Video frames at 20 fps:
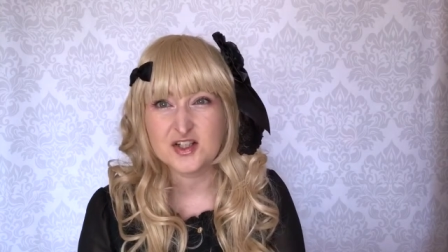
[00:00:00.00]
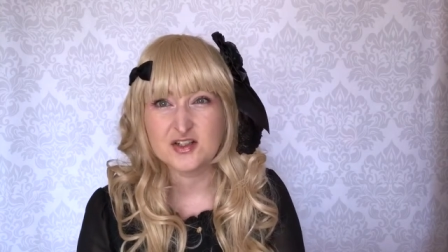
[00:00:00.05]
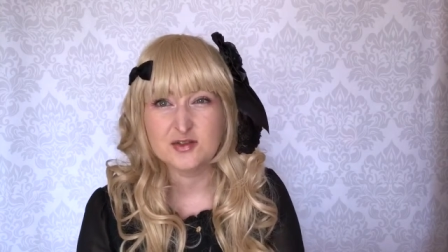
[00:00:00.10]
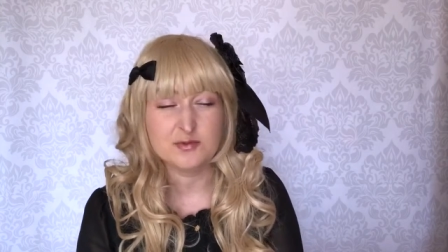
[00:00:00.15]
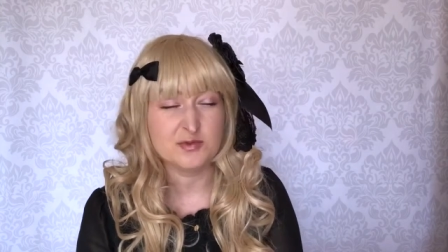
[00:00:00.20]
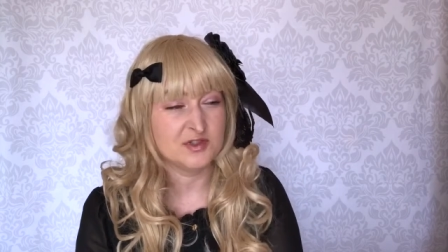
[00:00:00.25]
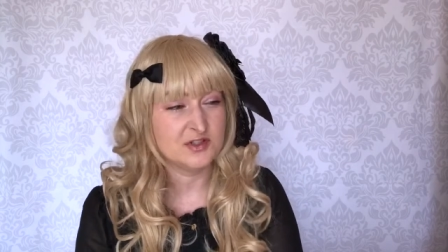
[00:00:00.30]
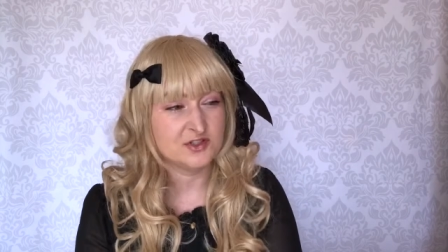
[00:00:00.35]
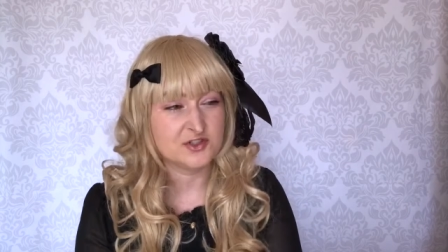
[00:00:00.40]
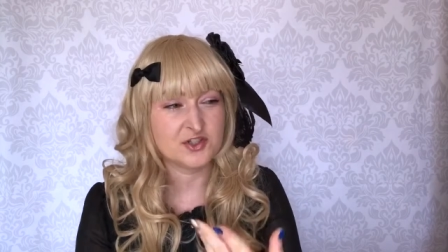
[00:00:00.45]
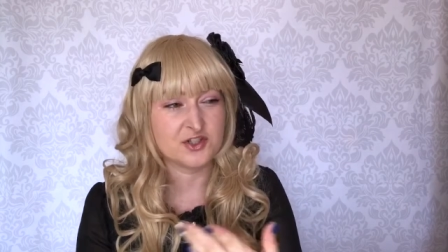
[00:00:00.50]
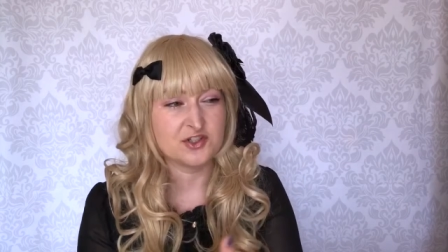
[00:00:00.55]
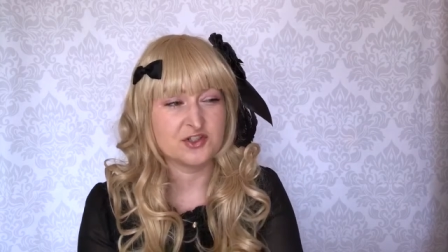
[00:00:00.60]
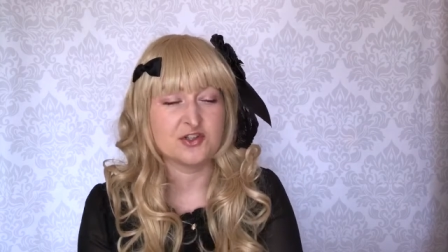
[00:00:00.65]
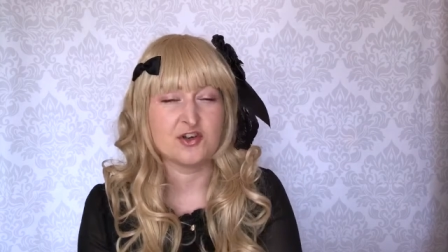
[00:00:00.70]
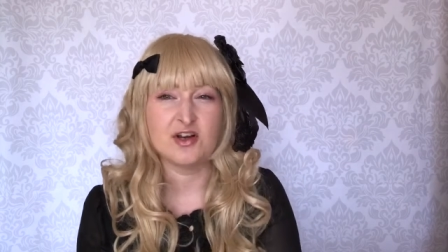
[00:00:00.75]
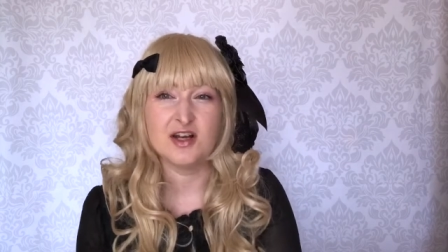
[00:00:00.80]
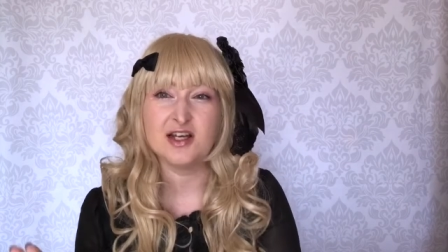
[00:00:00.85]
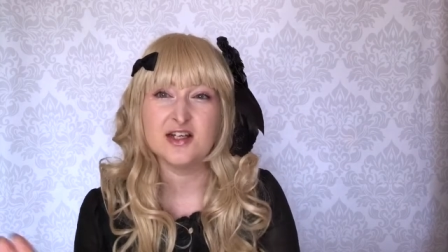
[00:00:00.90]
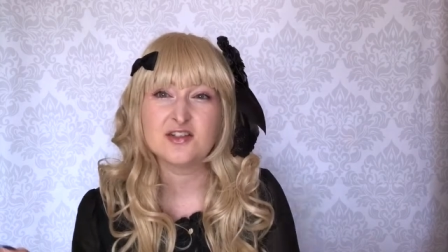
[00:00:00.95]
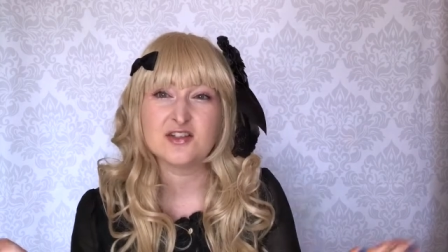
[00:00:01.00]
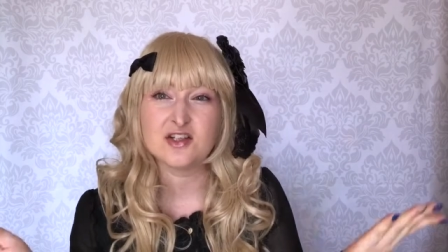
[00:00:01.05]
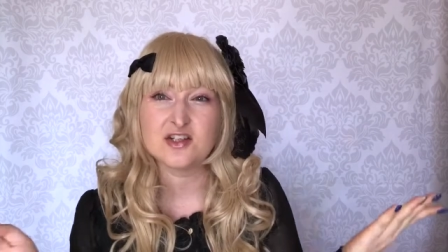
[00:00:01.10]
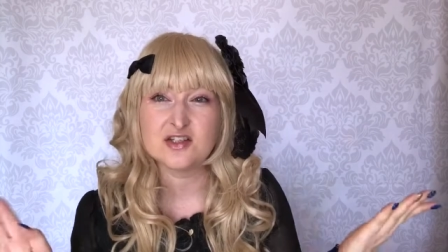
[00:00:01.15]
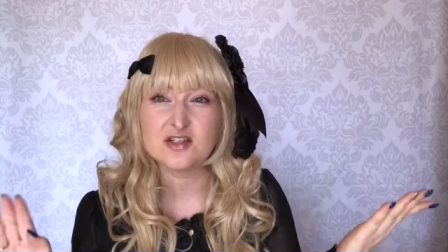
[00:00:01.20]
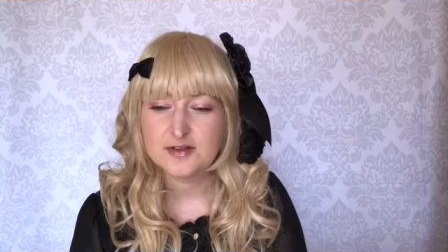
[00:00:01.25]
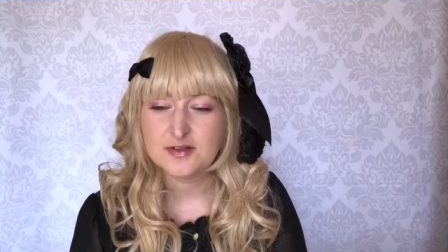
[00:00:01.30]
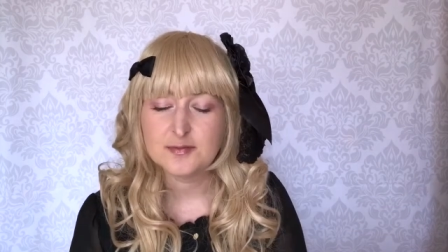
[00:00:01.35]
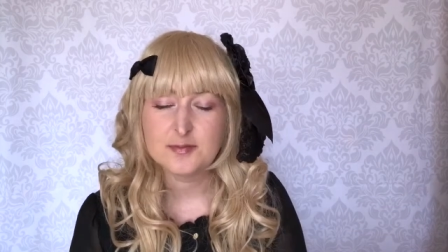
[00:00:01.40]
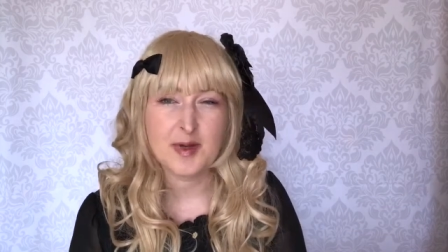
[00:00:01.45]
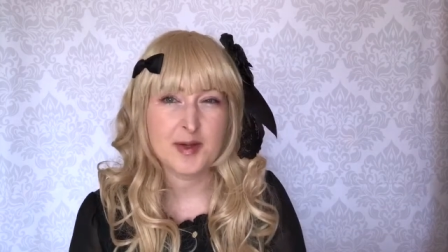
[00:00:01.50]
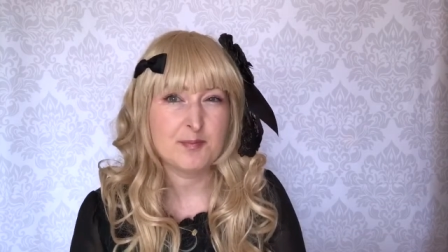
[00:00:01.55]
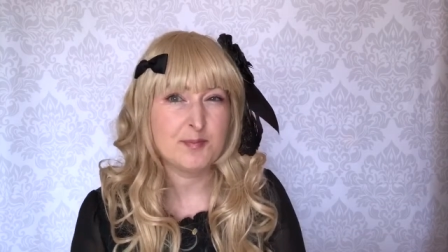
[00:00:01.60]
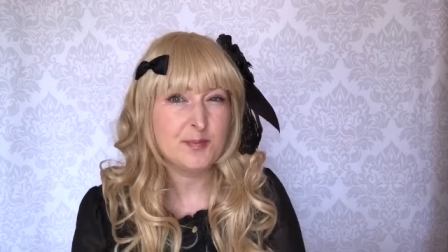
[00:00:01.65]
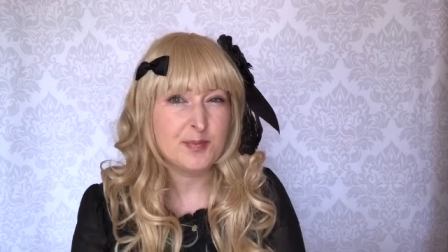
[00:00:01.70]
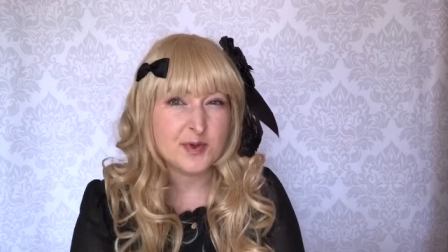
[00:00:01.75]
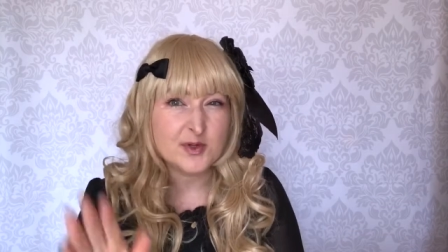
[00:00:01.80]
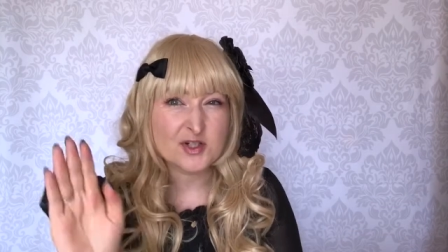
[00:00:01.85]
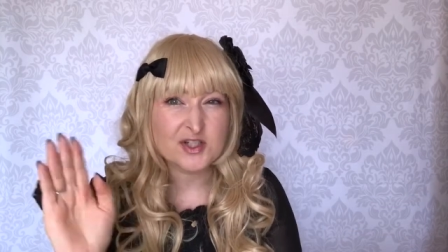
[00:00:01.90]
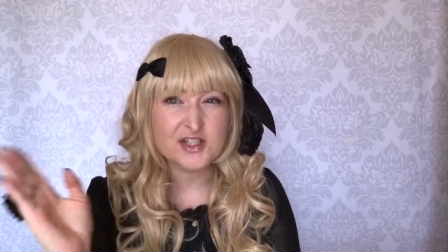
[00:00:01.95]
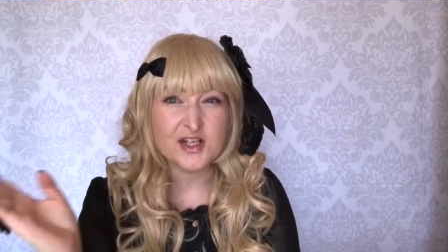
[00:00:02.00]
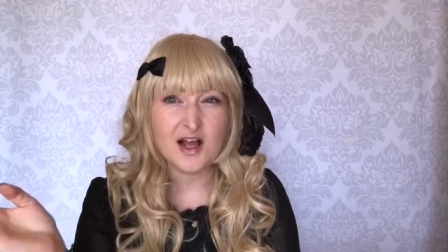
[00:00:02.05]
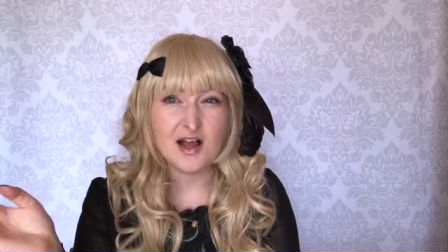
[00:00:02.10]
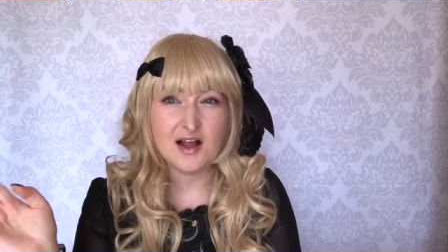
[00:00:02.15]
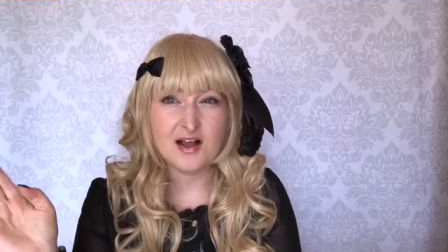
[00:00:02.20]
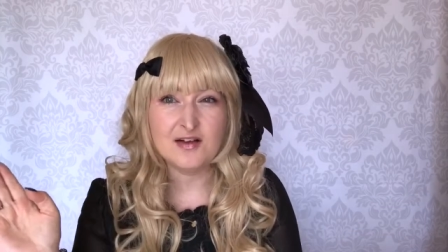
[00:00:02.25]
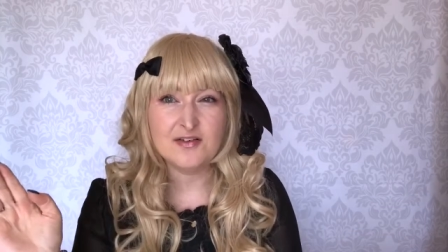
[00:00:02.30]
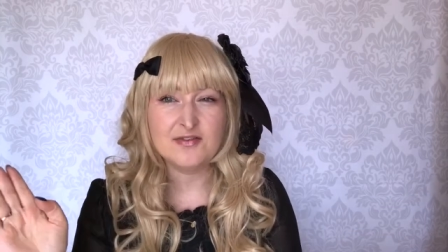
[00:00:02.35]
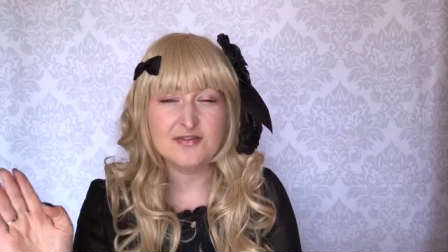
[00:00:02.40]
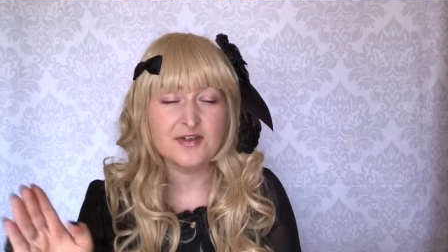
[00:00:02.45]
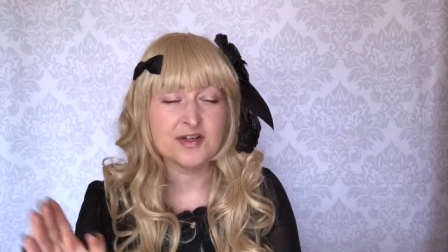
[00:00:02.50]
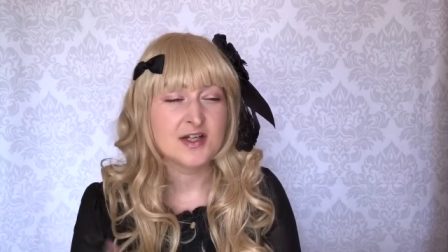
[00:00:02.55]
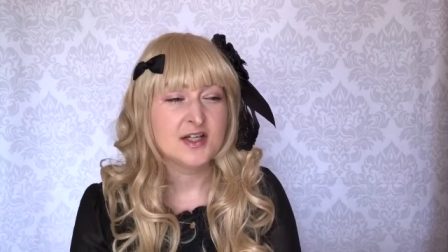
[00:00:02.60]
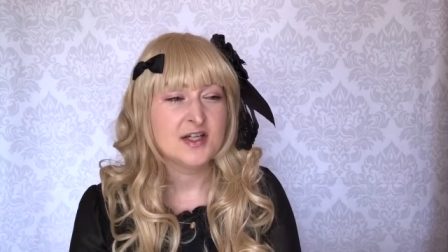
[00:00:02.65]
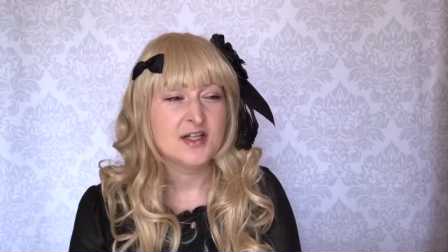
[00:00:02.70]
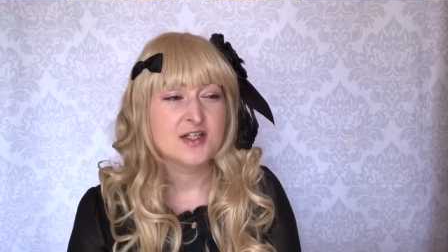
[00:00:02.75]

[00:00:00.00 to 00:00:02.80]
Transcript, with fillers: and will just collect those on my bookshelf.